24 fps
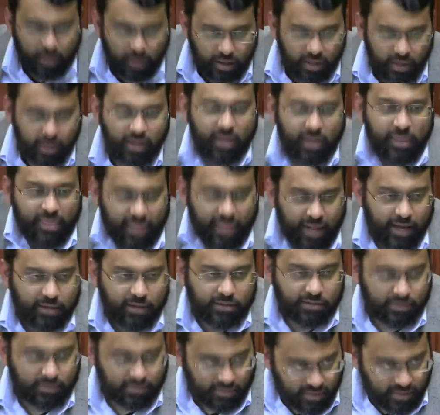in
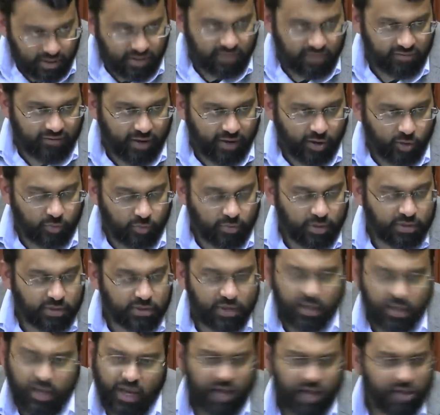that environment
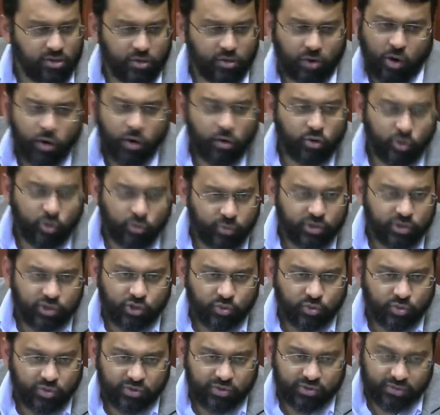and there are no
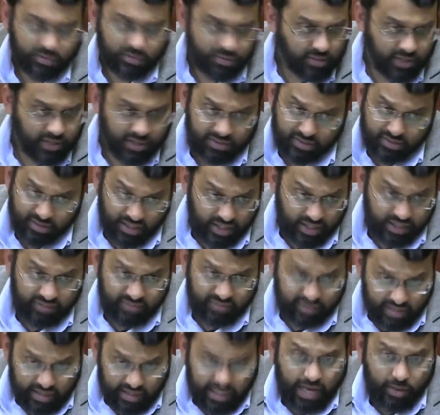rituals. It's not
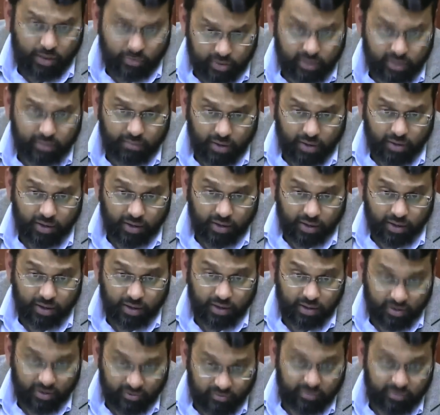even allowed in America
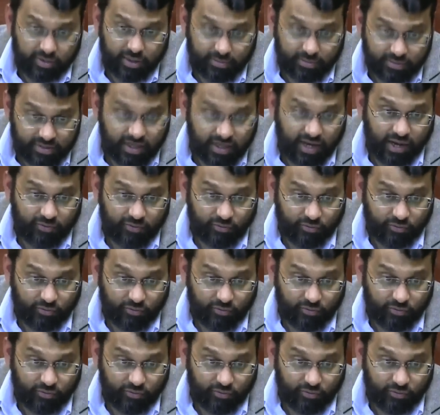for them to have